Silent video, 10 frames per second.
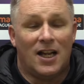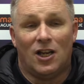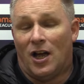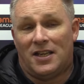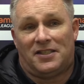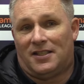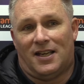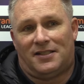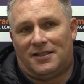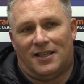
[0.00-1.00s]
No,
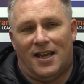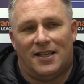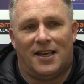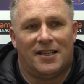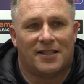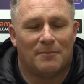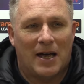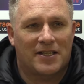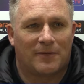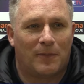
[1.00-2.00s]
it's a
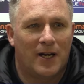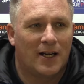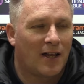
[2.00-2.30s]
massive win.